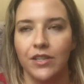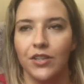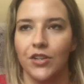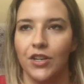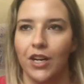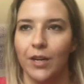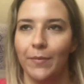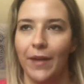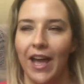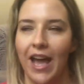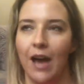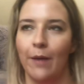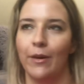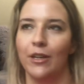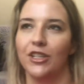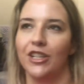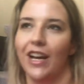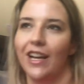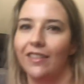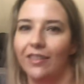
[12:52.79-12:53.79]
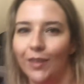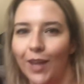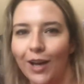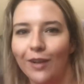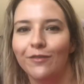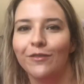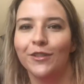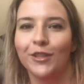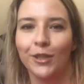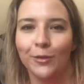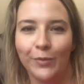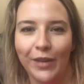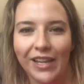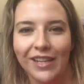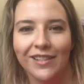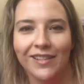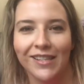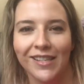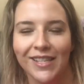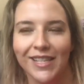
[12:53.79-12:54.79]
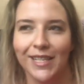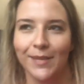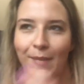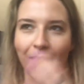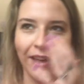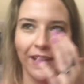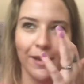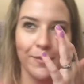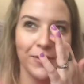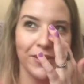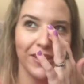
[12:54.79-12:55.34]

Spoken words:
struck by how much I loved the Weird Sisters makeup.